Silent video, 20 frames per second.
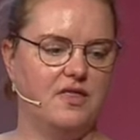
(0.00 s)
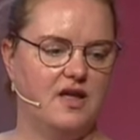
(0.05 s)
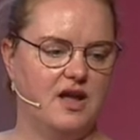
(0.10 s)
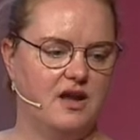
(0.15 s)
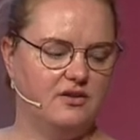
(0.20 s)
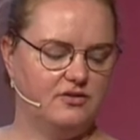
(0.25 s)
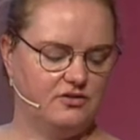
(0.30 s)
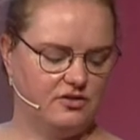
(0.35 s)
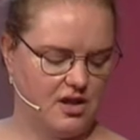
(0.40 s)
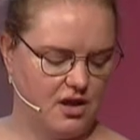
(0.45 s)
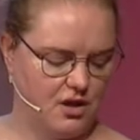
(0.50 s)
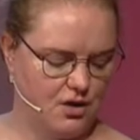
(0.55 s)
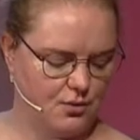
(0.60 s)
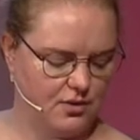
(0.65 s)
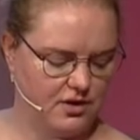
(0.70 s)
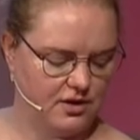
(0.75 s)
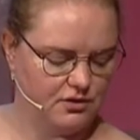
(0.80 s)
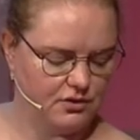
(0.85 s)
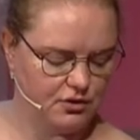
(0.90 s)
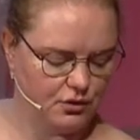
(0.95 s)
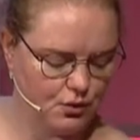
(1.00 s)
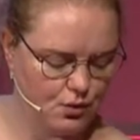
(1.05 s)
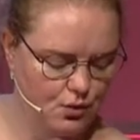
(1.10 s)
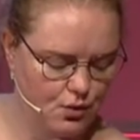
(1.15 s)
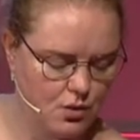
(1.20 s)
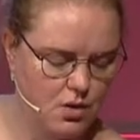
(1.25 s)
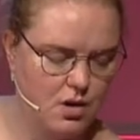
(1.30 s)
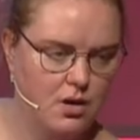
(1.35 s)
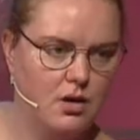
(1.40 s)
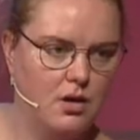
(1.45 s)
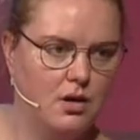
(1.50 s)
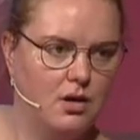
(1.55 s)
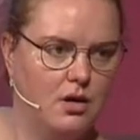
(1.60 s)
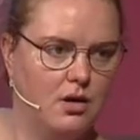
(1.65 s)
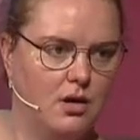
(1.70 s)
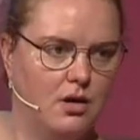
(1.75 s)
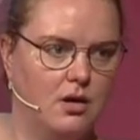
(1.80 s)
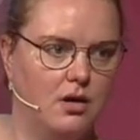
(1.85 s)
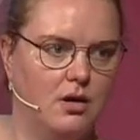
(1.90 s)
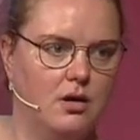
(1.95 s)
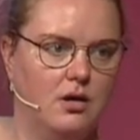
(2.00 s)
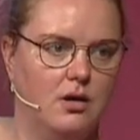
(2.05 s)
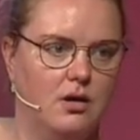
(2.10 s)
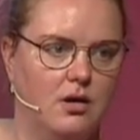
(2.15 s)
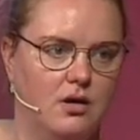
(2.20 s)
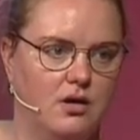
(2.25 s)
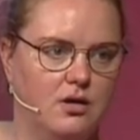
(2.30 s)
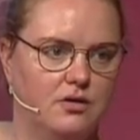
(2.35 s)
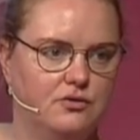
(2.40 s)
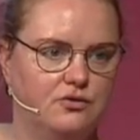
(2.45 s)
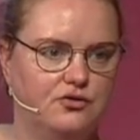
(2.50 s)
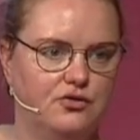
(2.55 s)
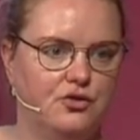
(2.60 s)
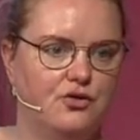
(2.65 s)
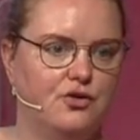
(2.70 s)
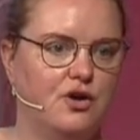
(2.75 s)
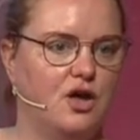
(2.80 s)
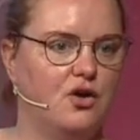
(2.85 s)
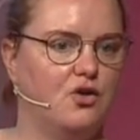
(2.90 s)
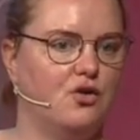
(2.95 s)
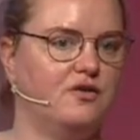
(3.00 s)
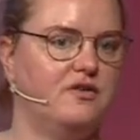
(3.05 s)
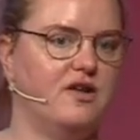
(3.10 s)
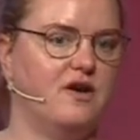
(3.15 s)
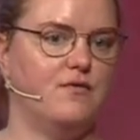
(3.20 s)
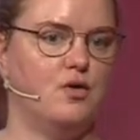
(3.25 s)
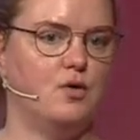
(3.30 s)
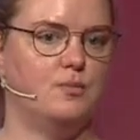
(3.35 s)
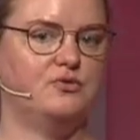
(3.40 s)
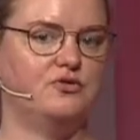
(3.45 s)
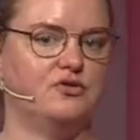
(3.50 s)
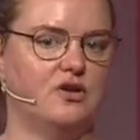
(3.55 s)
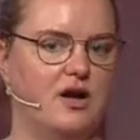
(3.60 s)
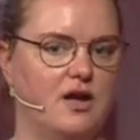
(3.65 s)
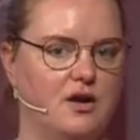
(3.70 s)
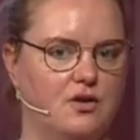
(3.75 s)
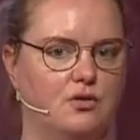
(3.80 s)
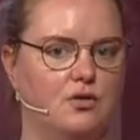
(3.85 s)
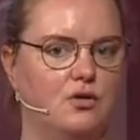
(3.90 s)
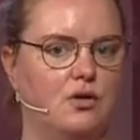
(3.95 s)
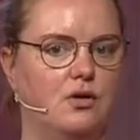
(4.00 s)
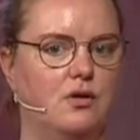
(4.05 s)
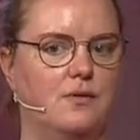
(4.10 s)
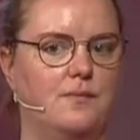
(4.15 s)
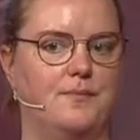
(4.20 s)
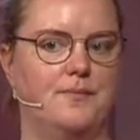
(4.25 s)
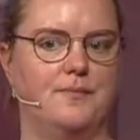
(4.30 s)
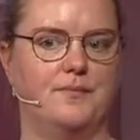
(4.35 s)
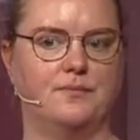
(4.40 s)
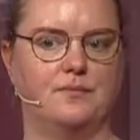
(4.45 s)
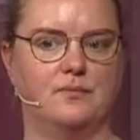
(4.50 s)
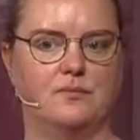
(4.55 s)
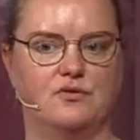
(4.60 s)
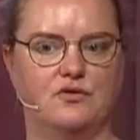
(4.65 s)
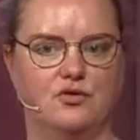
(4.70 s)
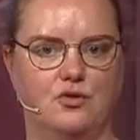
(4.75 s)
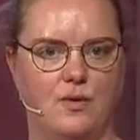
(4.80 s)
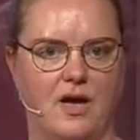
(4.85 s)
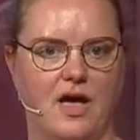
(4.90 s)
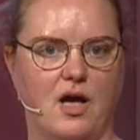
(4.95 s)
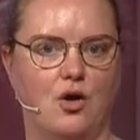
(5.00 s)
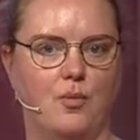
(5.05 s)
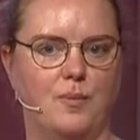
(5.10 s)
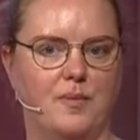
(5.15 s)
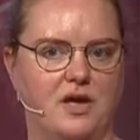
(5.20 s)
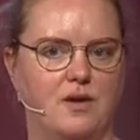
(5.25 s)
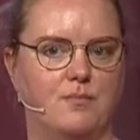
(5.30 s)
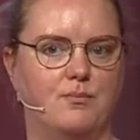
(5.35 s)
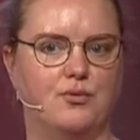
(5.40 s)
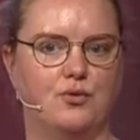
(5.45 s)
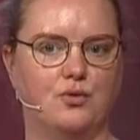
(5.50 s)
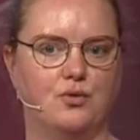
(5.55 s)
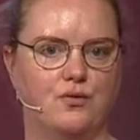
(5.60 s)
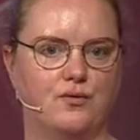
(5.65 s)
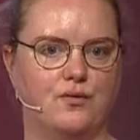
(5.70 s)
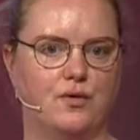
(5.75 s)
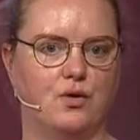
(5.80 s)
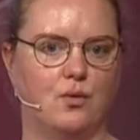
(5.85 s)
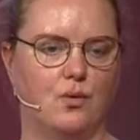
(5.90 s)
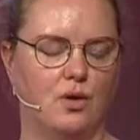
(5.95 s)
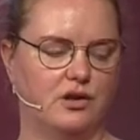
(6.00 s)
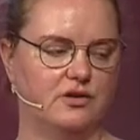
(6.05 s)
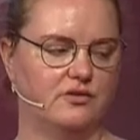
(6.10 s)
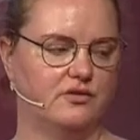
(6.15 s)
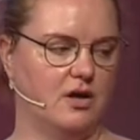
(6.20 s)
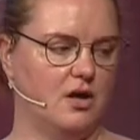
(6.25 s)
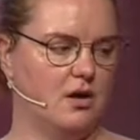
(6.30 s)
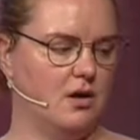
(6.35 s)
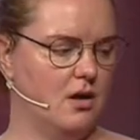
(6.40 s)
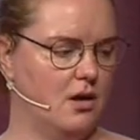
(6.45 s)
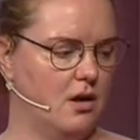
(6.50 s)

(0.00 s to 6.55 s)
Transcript: things that you can do during your DevOps cycle to help improve the quality.